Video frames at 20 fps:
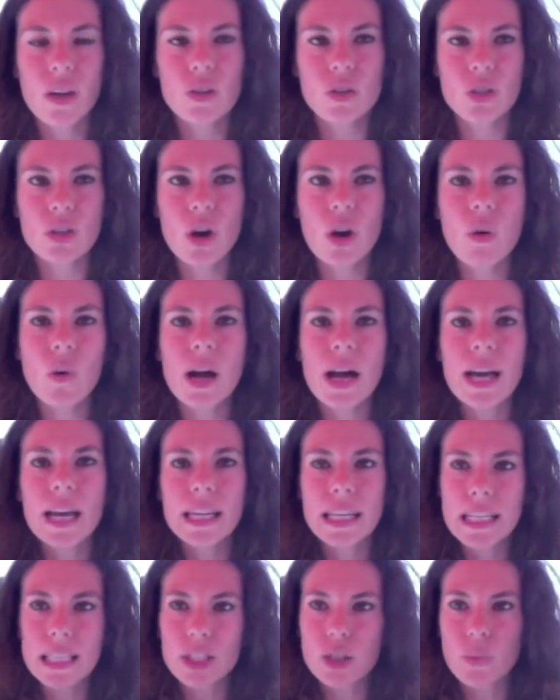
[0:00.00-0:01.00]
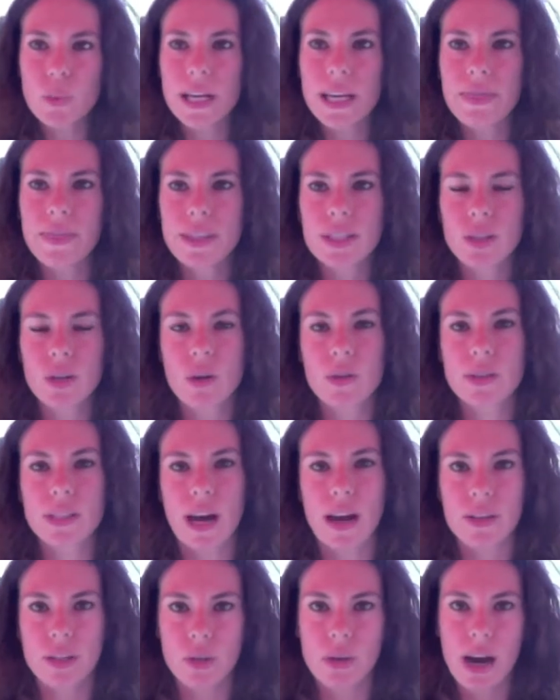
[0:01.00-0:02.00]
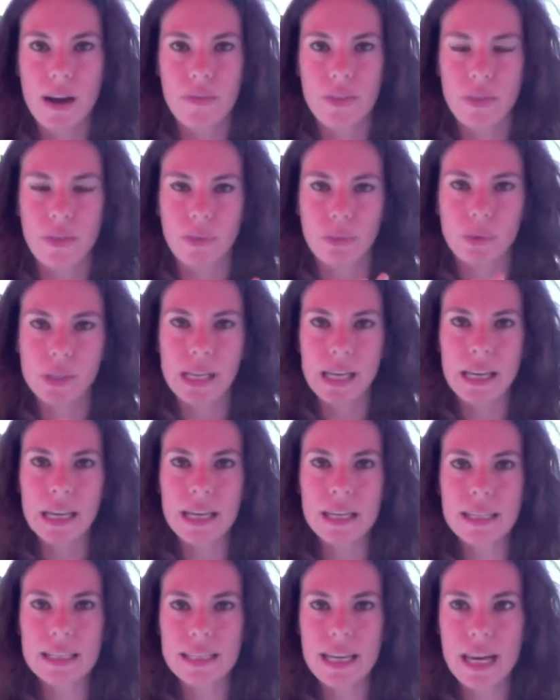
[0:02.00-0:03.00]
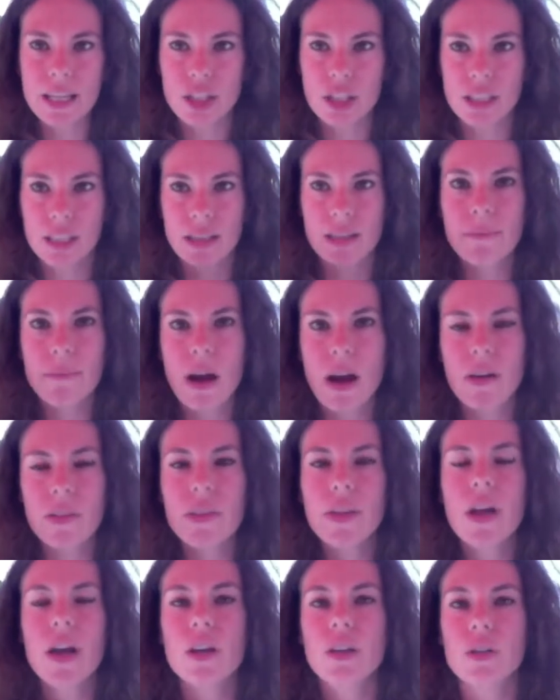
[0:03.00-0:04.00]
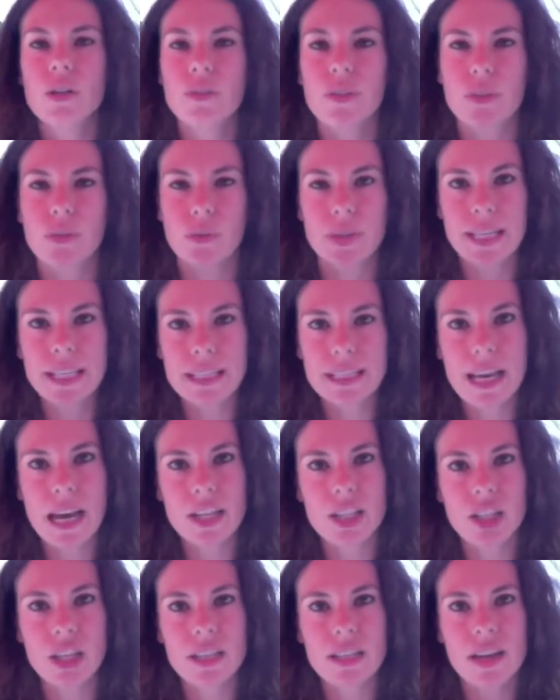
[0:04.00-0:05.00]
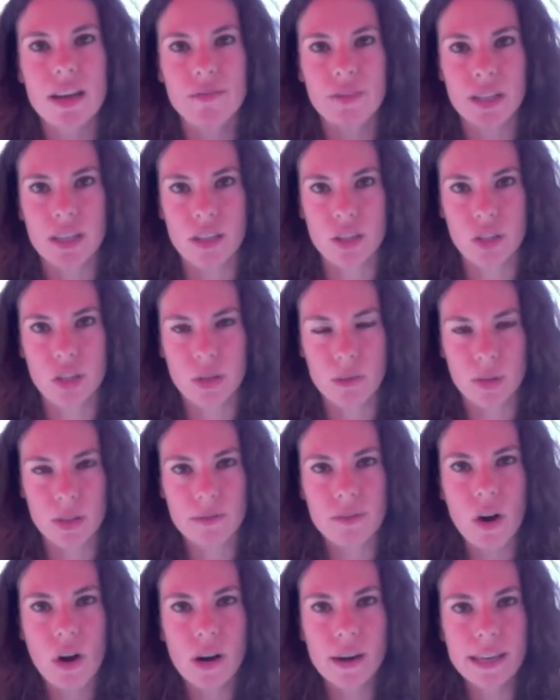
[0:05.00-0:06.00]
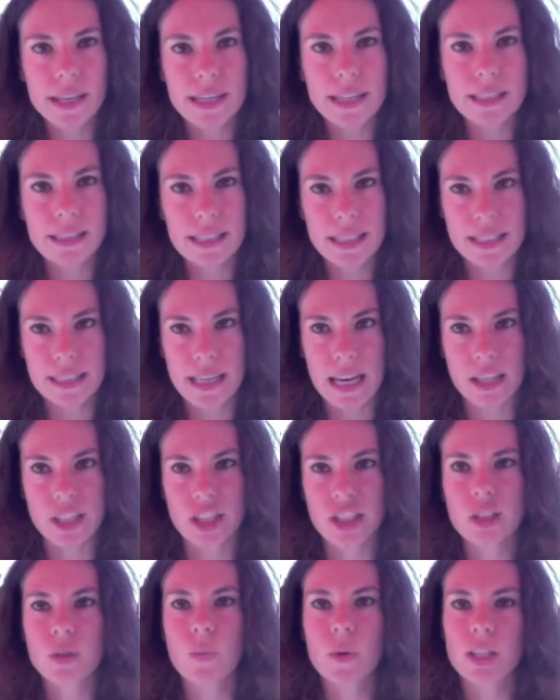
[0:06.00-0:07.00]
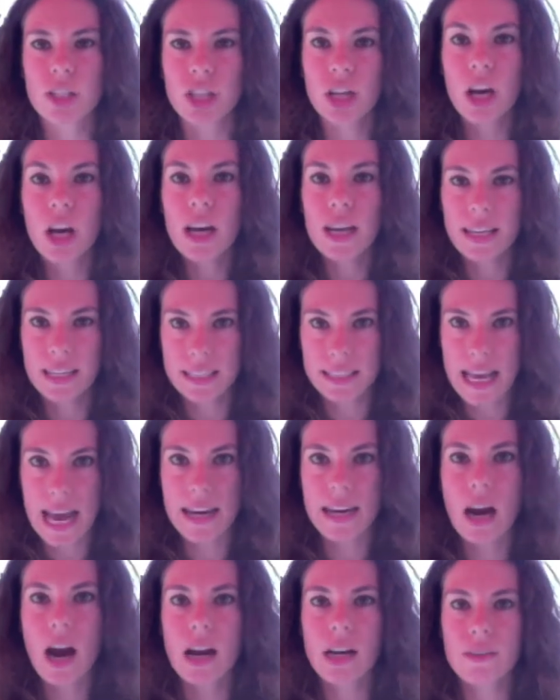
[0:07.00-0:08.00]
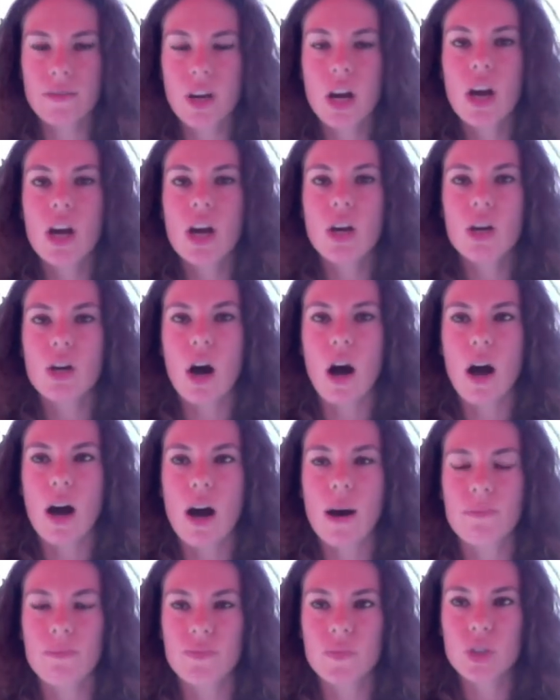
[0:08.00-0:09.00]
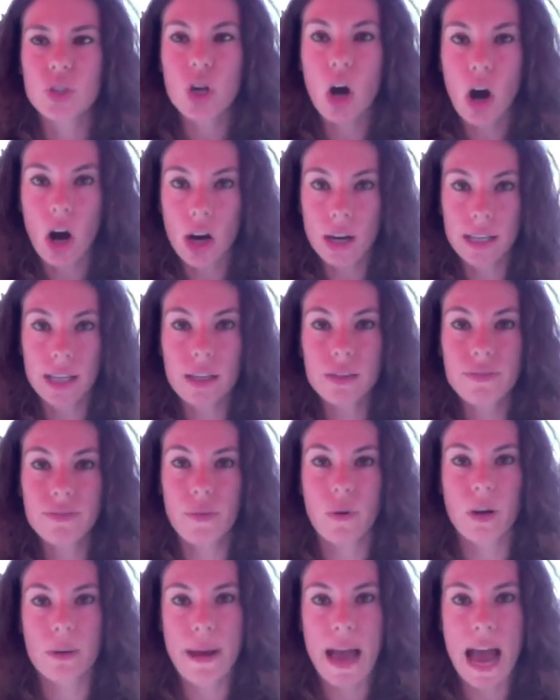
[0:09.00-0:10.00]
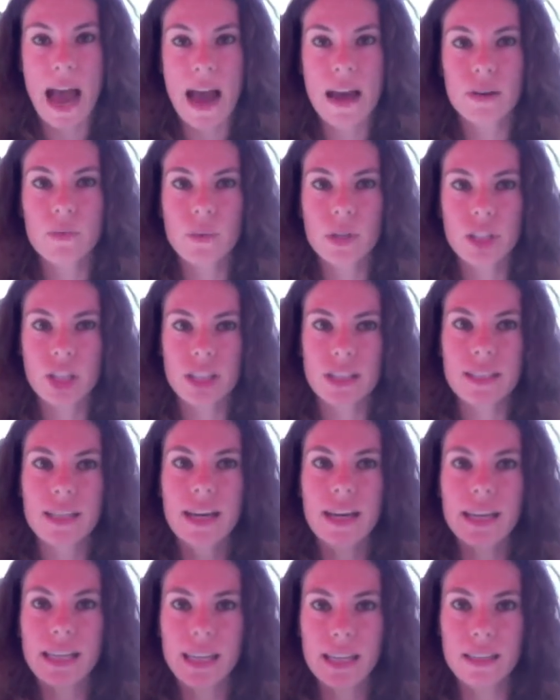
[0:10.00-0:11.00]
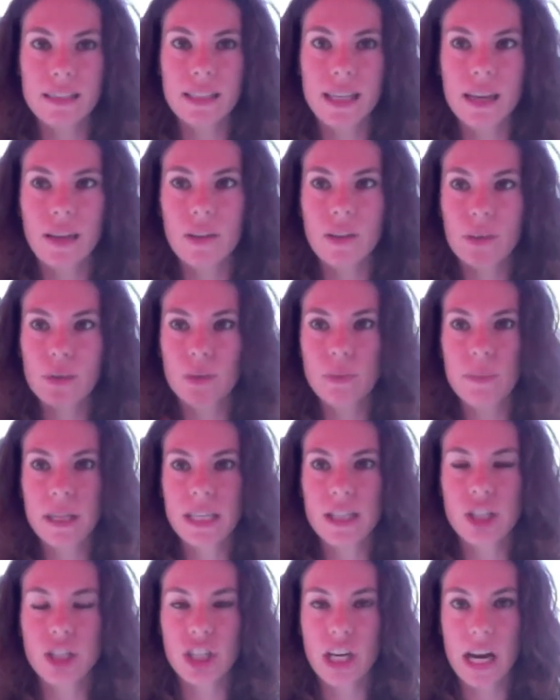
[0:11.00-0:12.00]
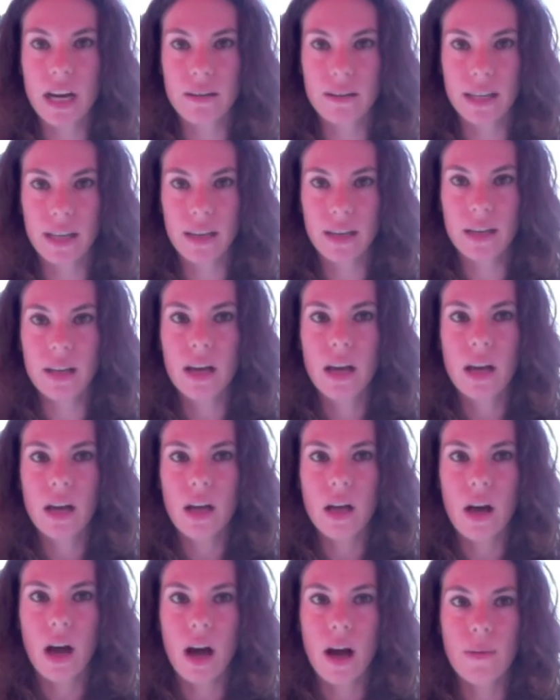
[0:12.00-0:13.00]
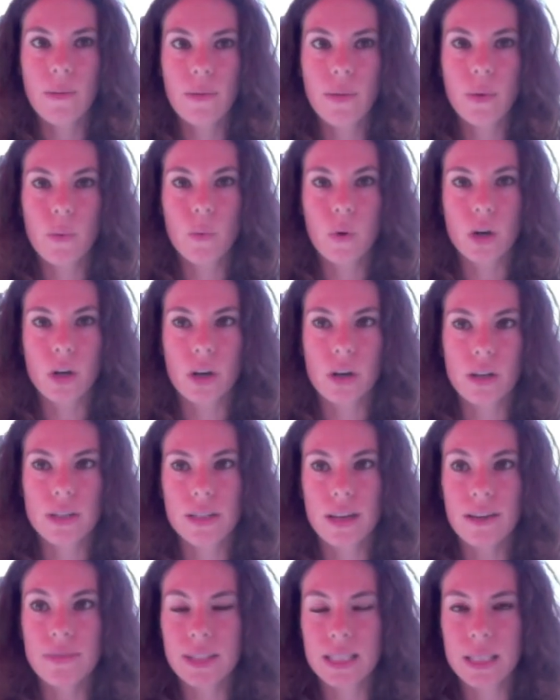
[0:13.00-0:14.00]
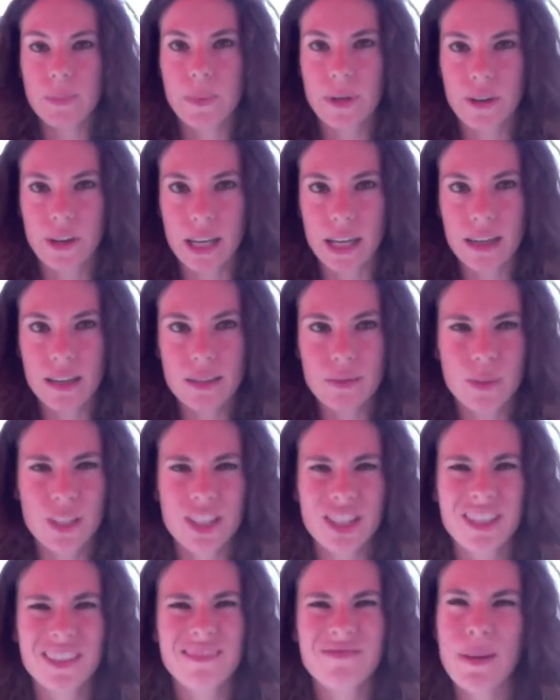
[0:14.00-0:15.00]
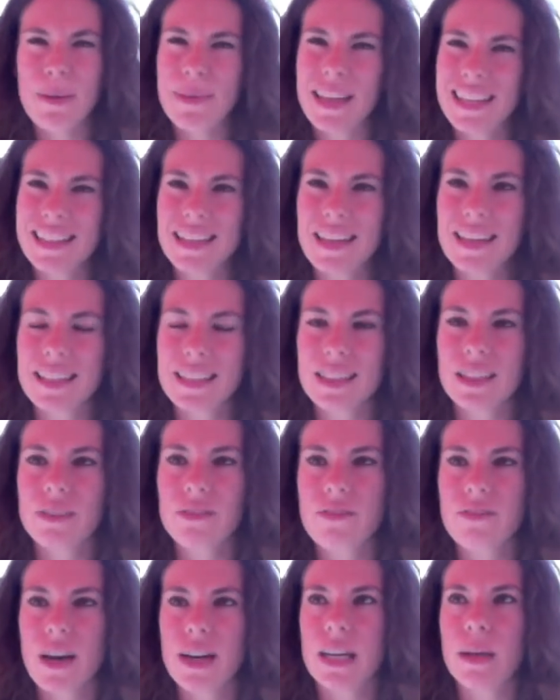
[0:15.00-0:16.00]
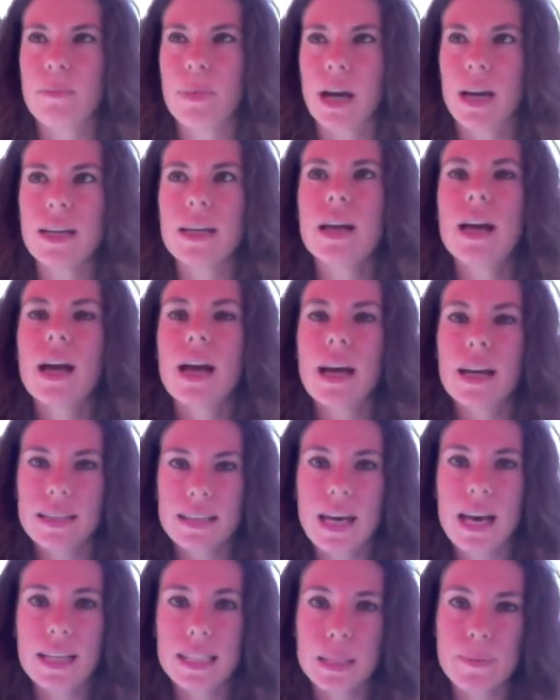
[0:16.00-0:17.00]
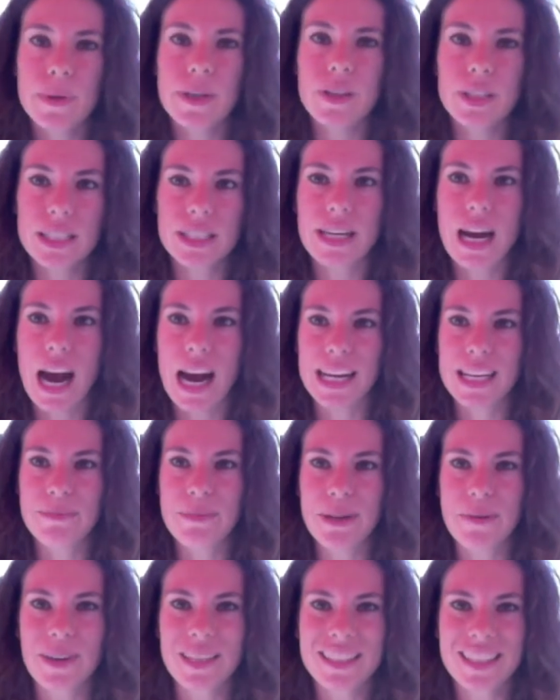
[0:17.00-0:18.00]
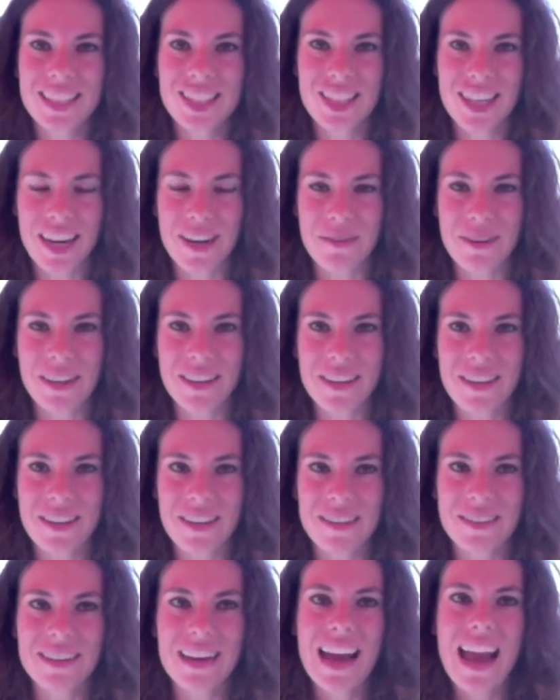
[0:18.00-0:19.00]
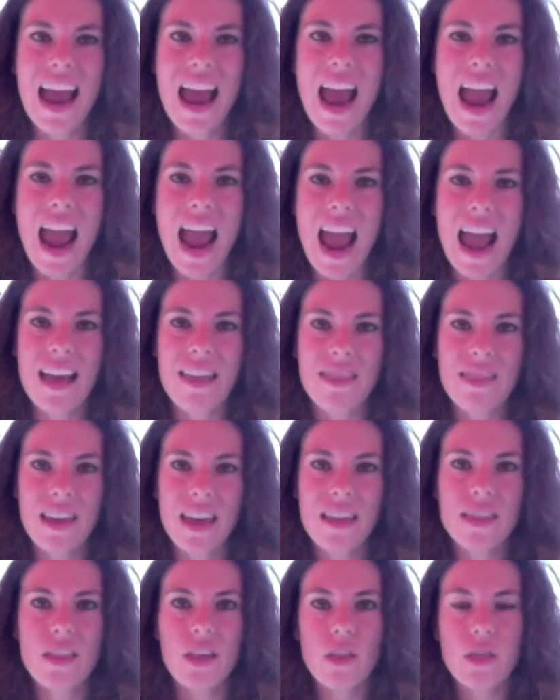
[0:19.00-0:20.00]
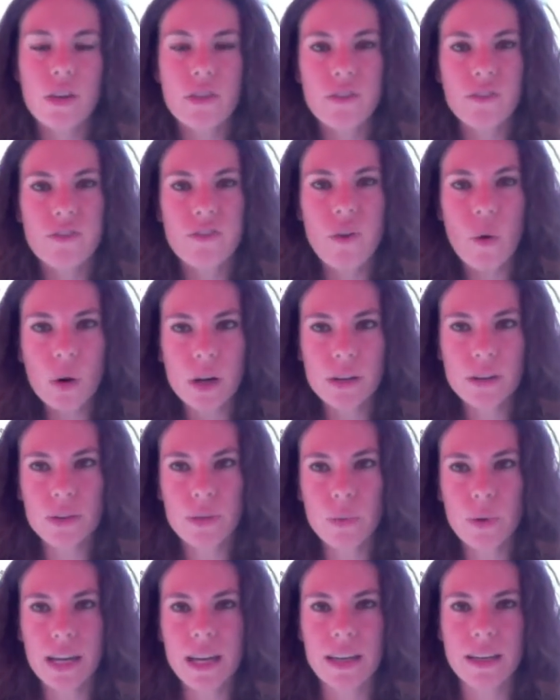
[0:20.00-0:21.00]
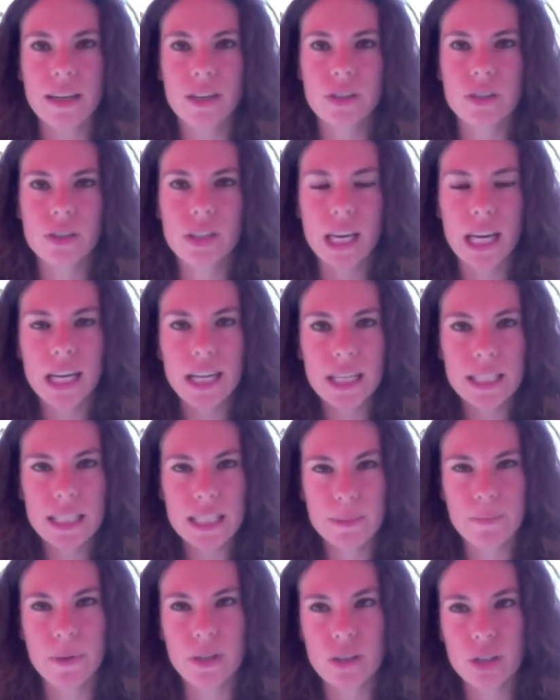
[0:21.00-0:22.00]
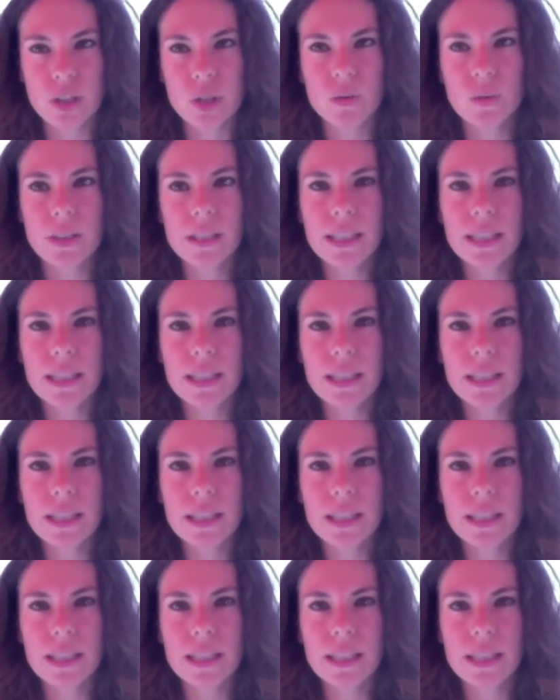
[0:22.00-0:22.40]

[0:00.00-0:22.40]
So each week this goes on. You have three sessions in the month. You have three sessions of the intuitive heart healing sessions, which is that kind of um, talking format, which is healing through me sharing um, the words of spirit, which maybe that sounds a little funny, but yeah, spirit's guiding me what to share with you. And then the fourth week, you're getting a spiritual